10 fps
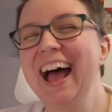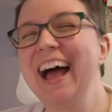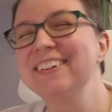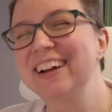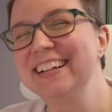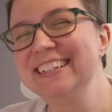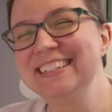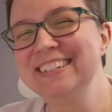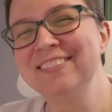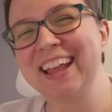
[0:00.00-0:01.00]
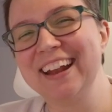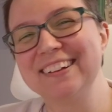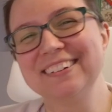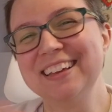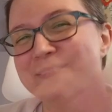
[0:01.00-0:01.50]
I've gotten into
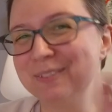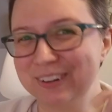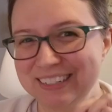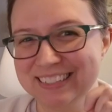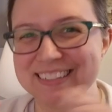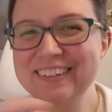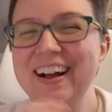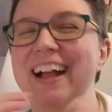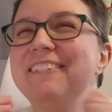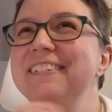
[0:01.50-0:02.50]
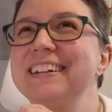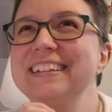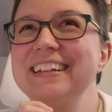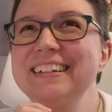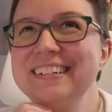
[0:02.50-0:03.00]
mechanical keyboards, so I
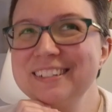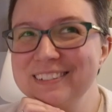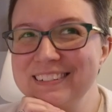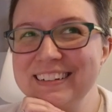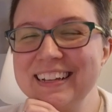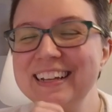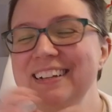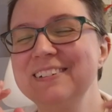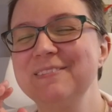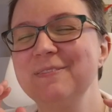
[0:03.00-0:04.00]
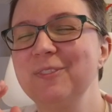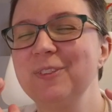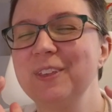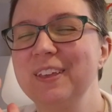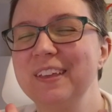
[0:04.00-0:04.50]
really enjoy
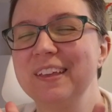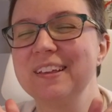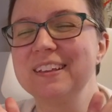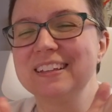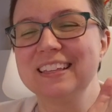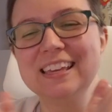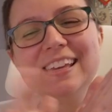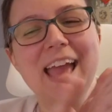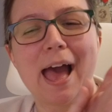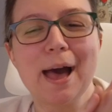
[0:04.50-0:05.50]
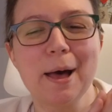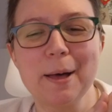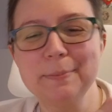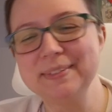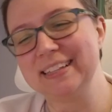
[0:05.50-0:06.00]

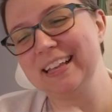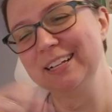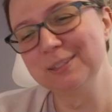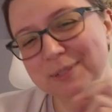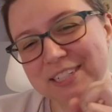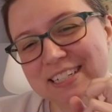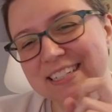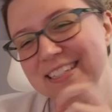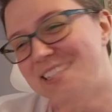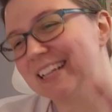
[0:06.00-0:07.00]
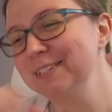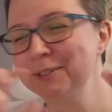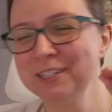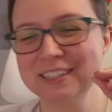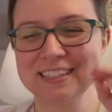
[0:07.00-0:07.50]
keycaps and like switches and like
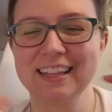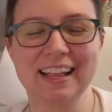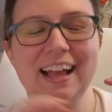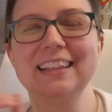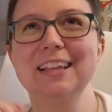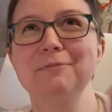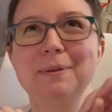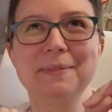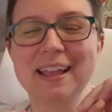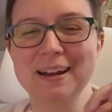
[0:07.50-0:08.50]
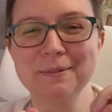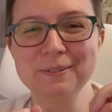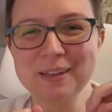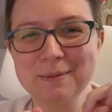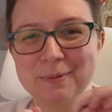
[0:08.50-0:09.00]
switching things out. Like I love my
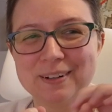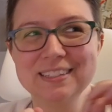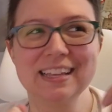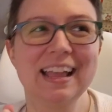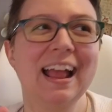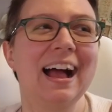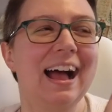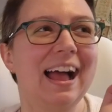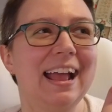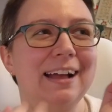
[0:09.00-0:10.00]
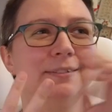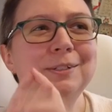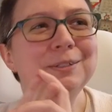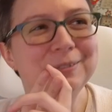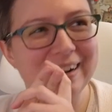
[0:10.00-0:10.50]
mechanical keyboards. I have
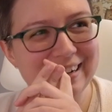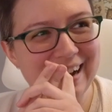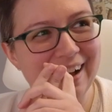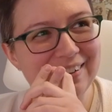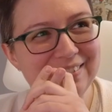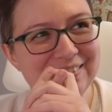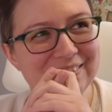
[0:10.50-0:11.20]
two right now,